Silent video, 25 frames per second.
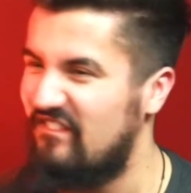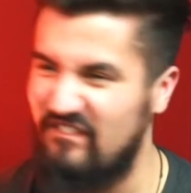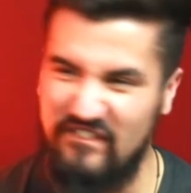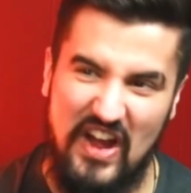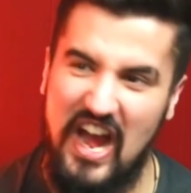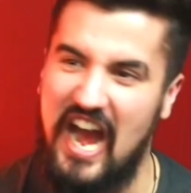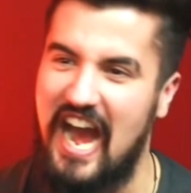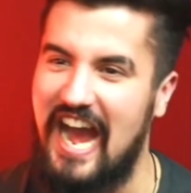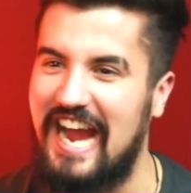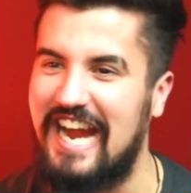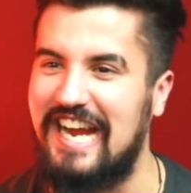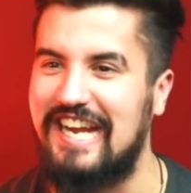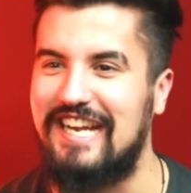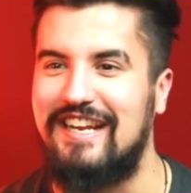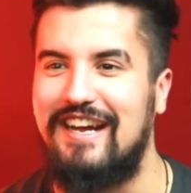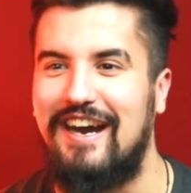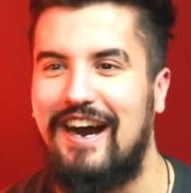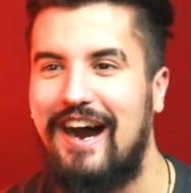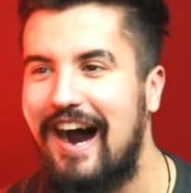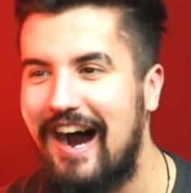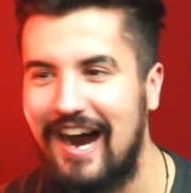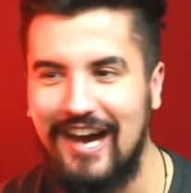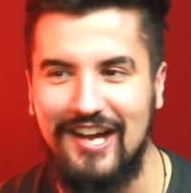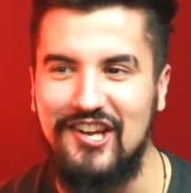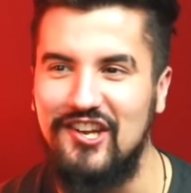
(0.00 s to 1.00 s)
Fine,
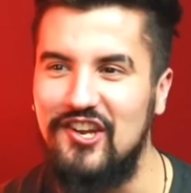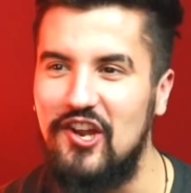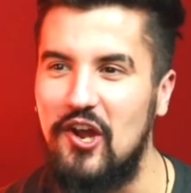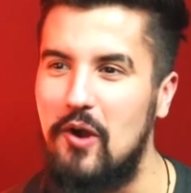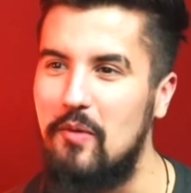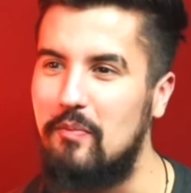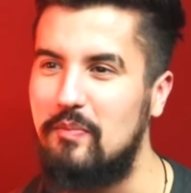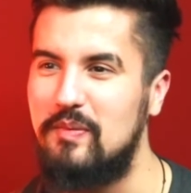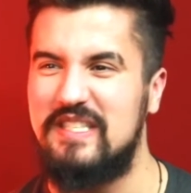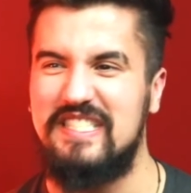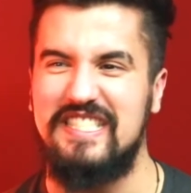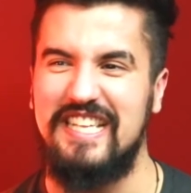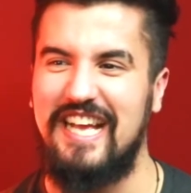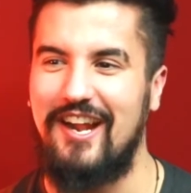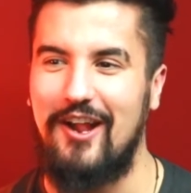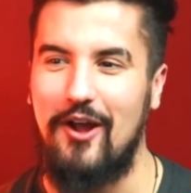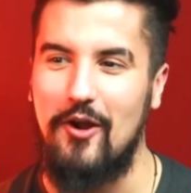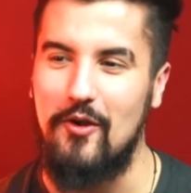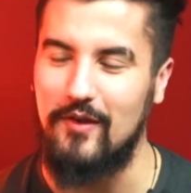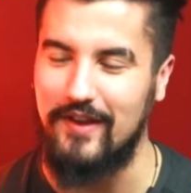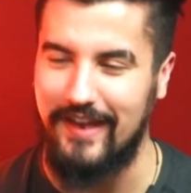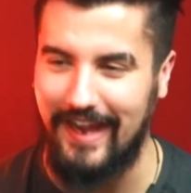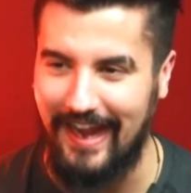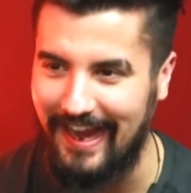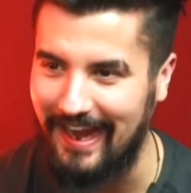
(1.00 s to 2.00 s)
hundred percent
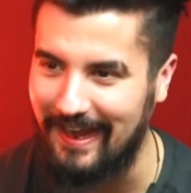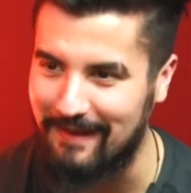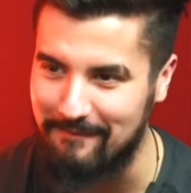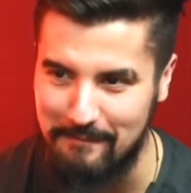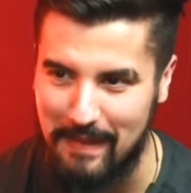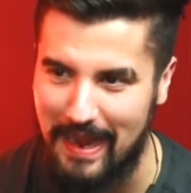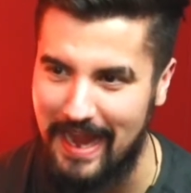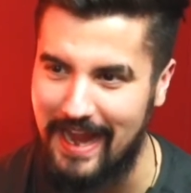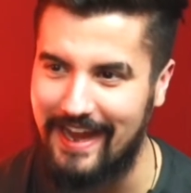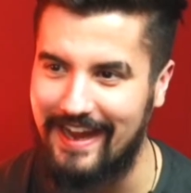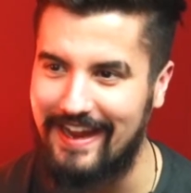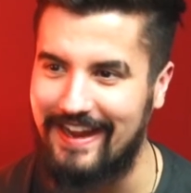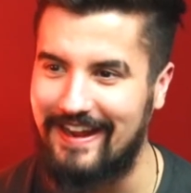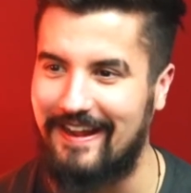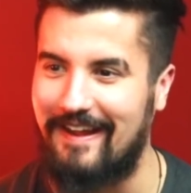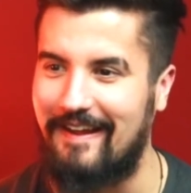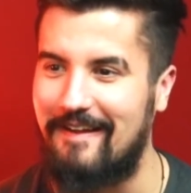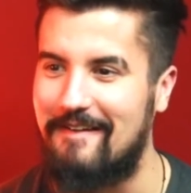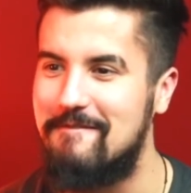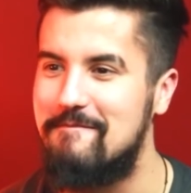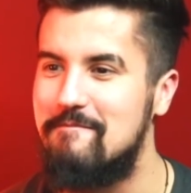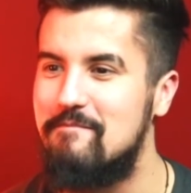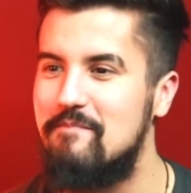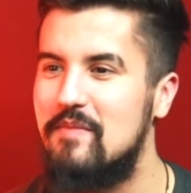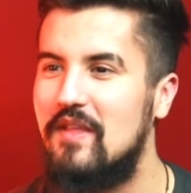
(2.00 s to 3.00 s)
okay, bang.